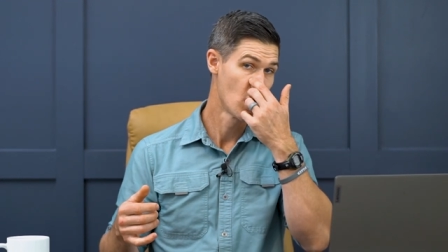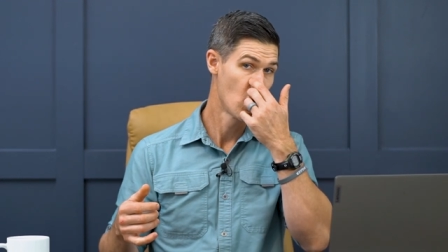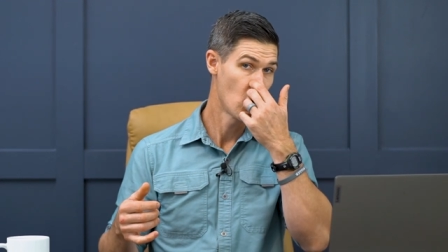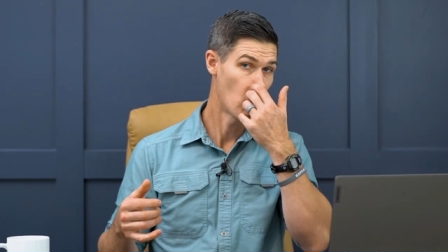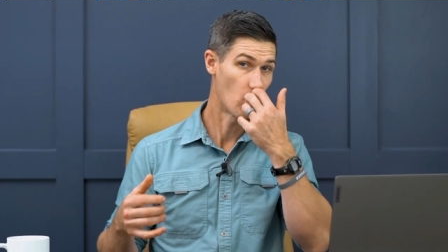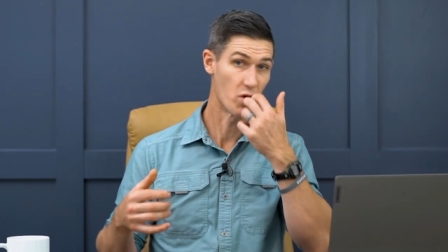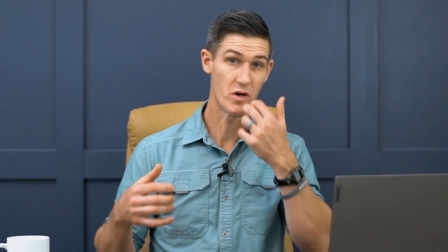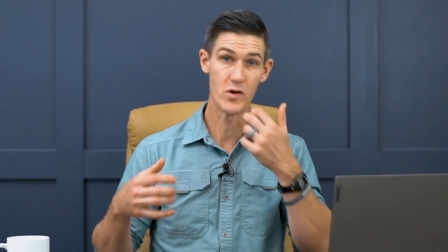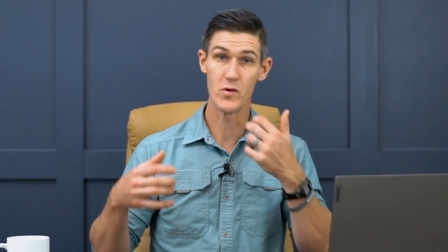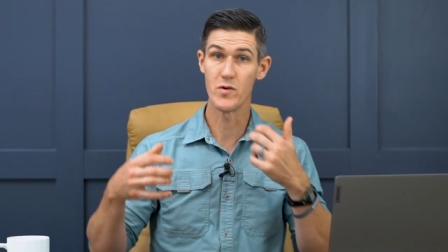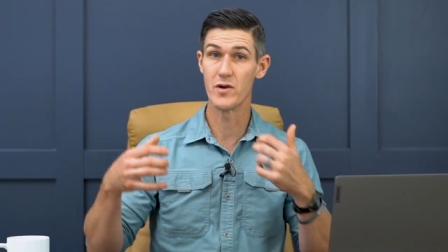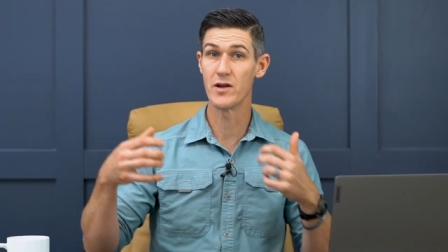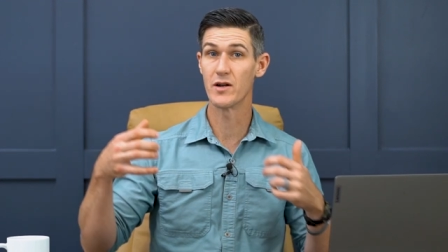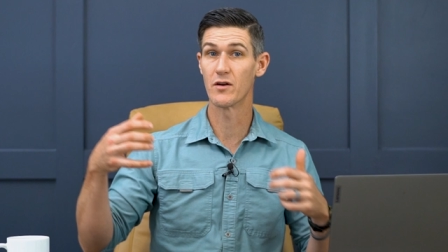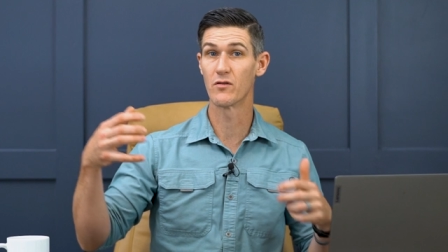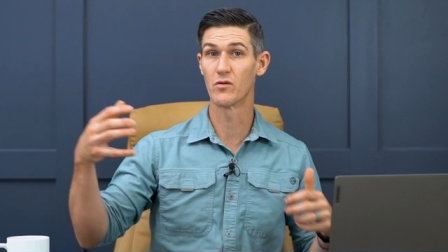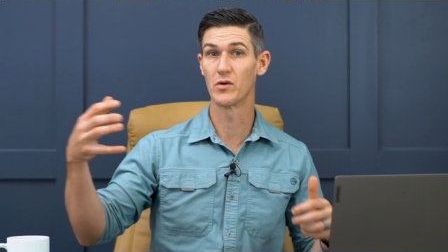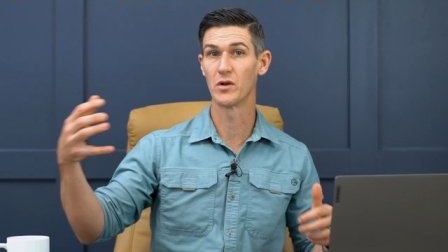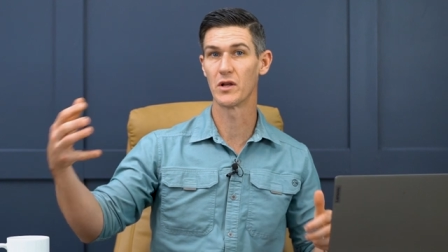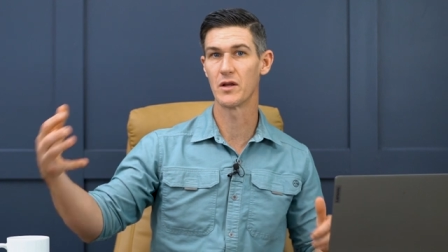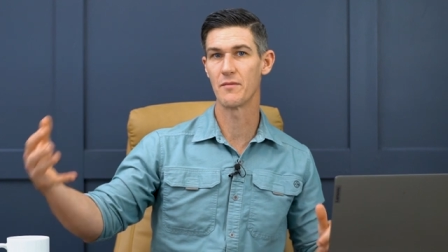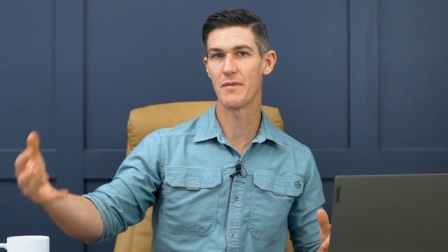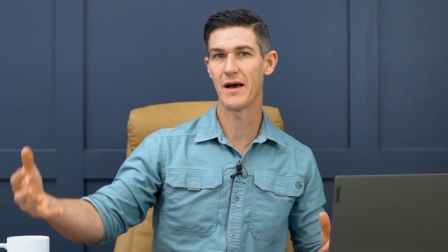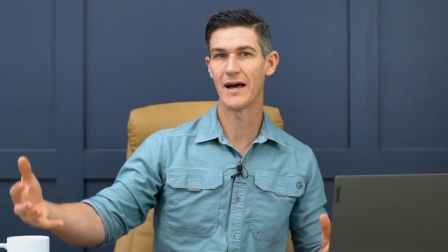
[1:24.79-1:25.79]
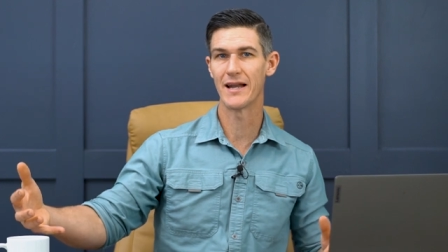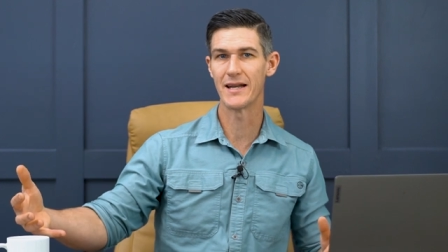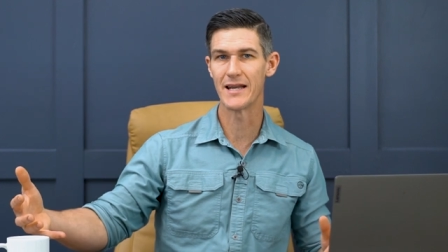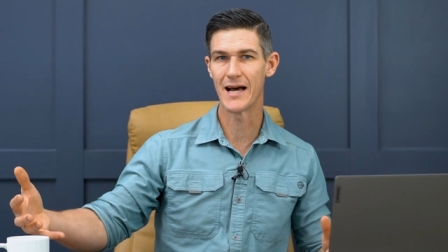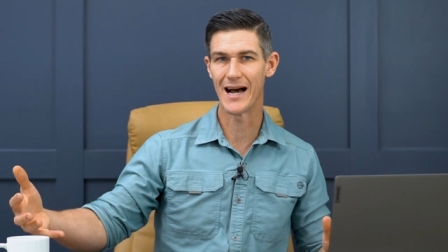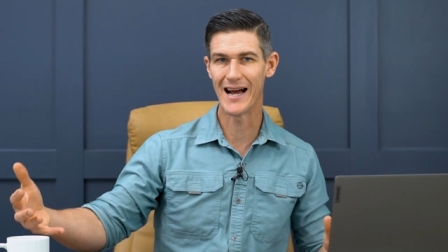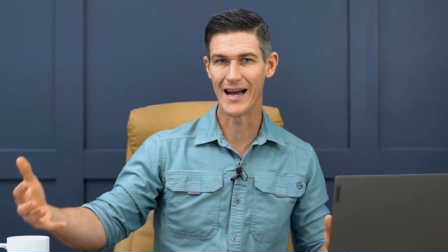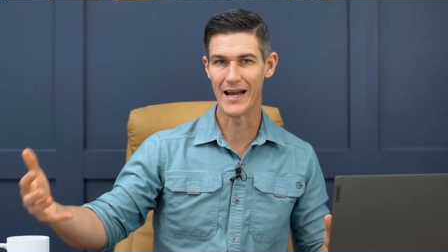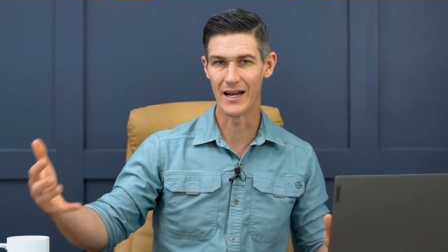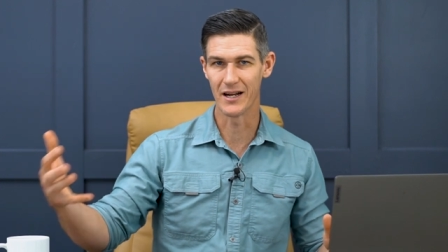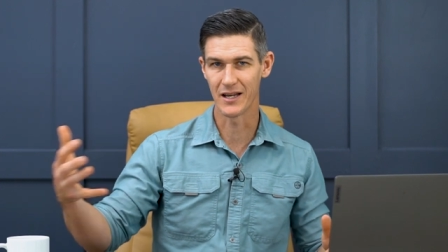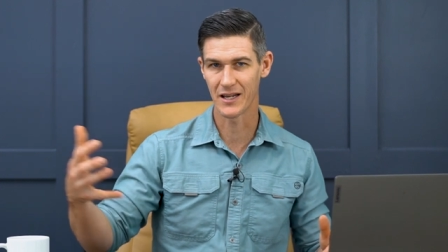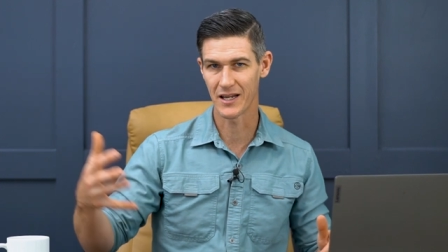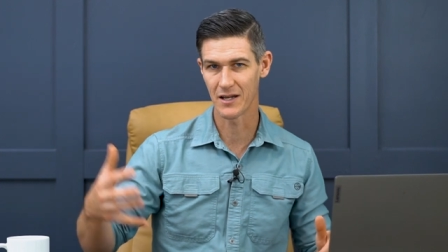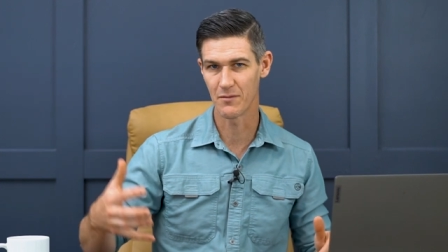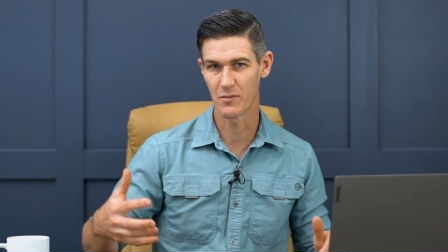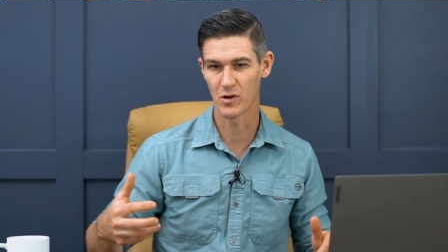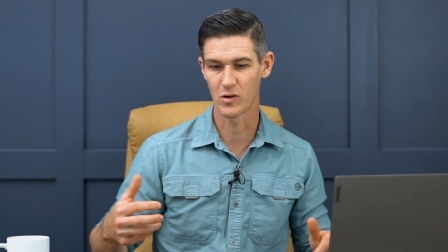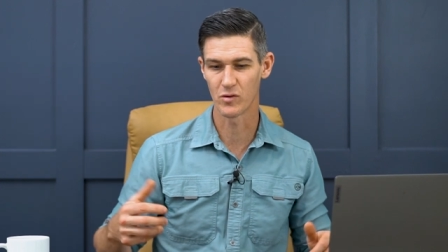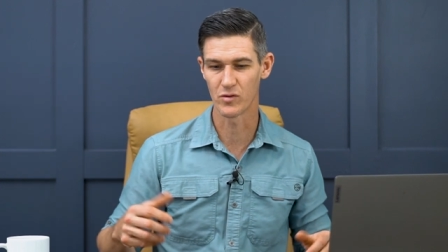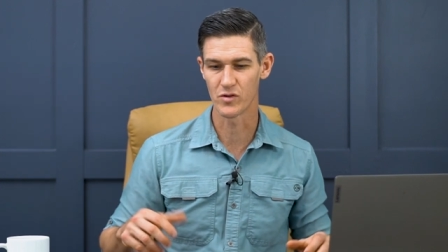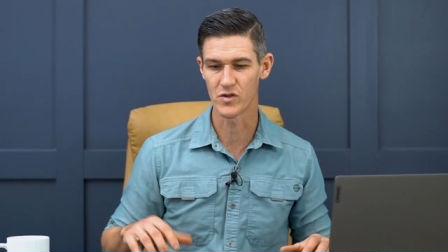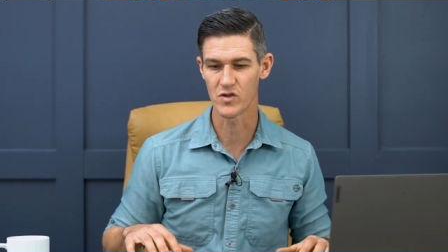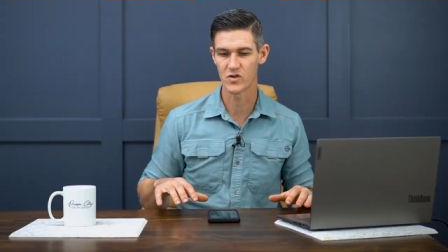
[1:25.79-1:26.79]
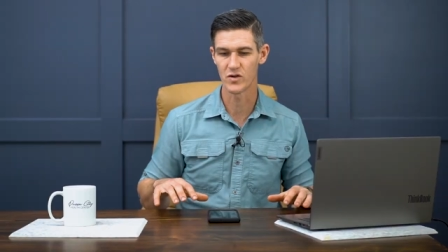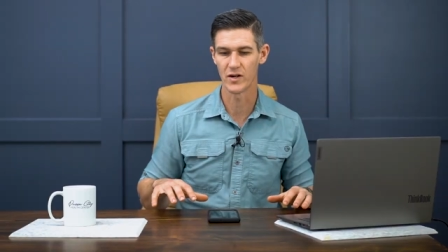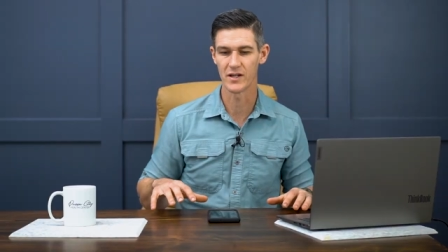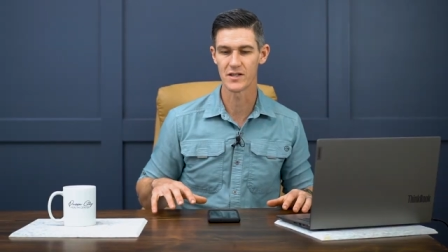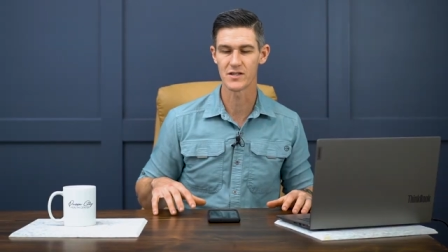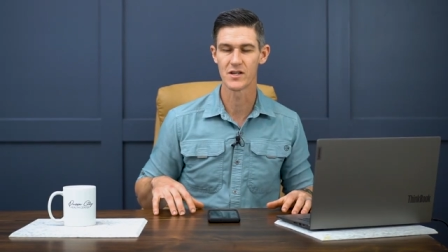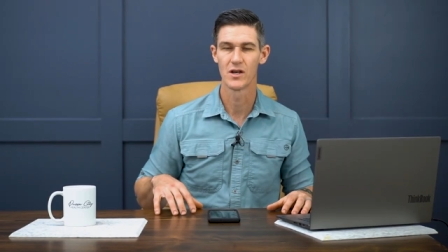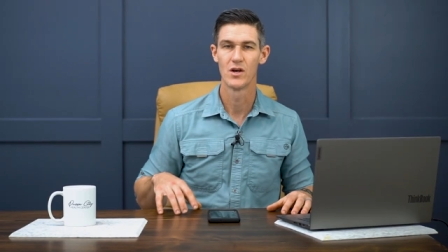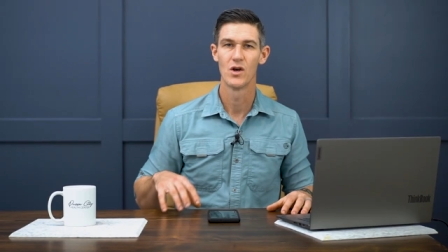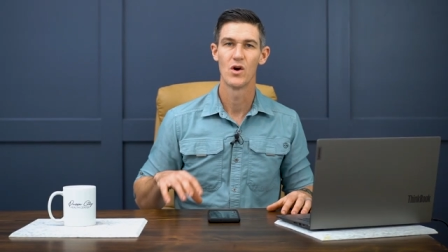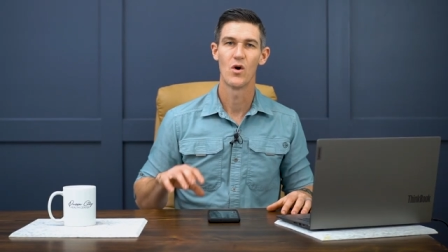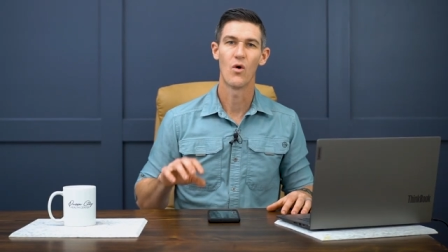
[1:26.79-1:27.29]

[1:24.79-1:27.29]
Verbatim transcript: or you eat a really bad diet, a chemical stress,